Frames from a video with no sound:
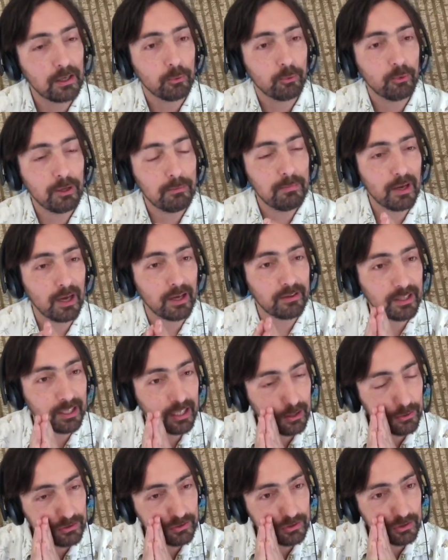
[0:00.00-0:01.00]
I think
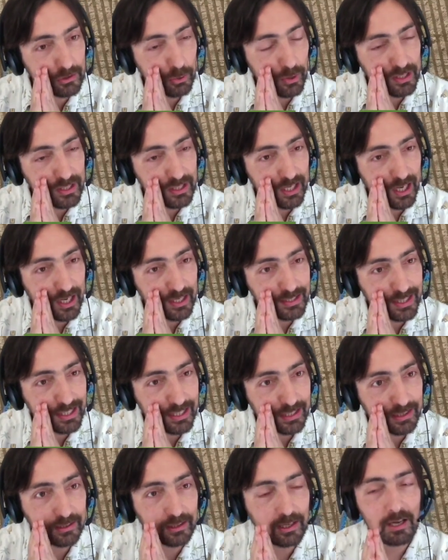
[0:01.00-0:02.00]
it was in
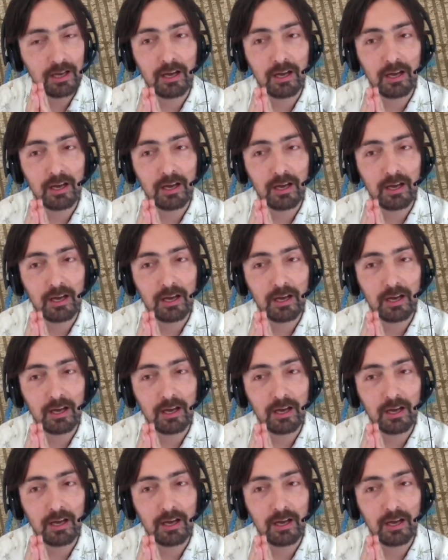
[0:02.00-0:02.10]
2018,